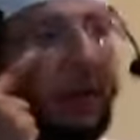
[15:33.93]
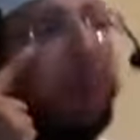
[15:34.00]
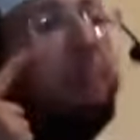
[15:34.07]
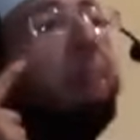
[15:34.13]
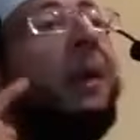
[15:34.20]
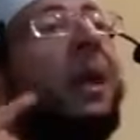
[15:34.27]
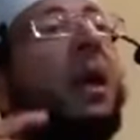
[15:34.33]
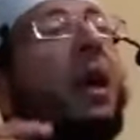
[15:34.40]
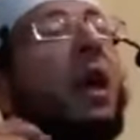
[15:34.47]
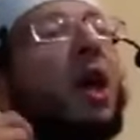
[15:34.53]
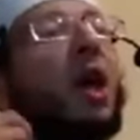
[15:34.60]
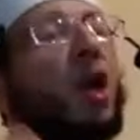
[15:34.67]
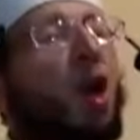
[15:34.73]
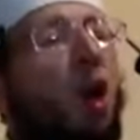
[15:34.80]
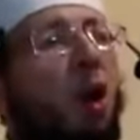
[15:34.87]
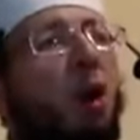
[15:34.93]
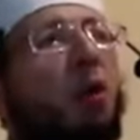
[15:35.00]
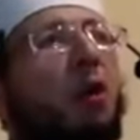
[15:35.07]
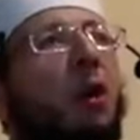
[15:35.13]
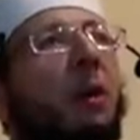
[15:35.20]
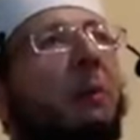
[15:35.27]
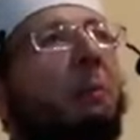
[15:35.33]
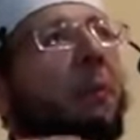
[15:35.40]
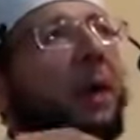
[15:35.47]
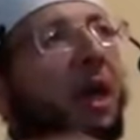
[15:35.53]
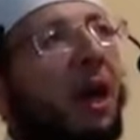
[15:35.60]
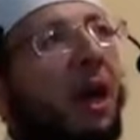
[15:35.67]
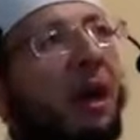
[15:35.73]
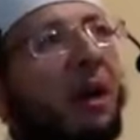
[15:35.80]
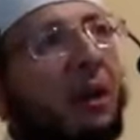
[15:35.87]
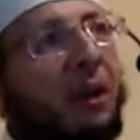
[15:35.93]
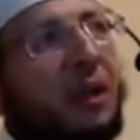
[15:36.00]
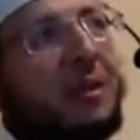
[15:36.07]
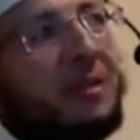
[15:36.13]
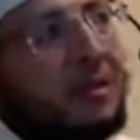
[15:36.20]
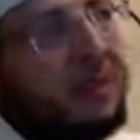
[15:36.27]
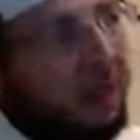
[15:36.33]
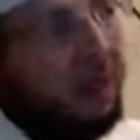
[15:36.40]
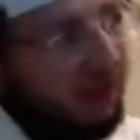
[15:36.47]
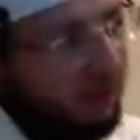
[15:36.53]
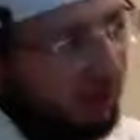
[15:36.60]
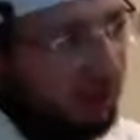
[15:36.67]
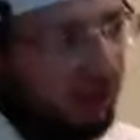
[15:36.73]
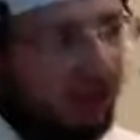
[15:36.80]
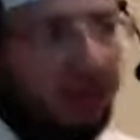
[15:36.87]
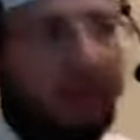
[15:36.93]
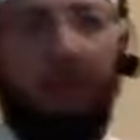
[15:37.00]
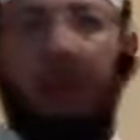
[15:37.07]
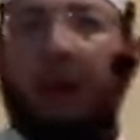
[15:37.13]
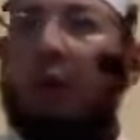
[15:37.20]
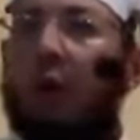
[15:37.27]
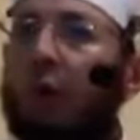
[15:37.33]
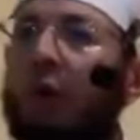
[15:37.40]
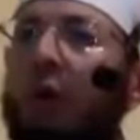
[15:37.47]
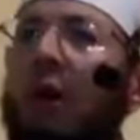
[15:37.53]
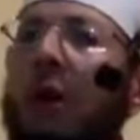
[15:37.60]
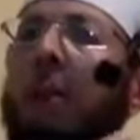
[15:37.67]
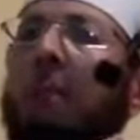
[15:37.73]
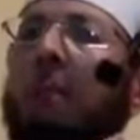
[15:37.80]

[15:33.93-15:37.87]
let me go beyond this scene. Let me go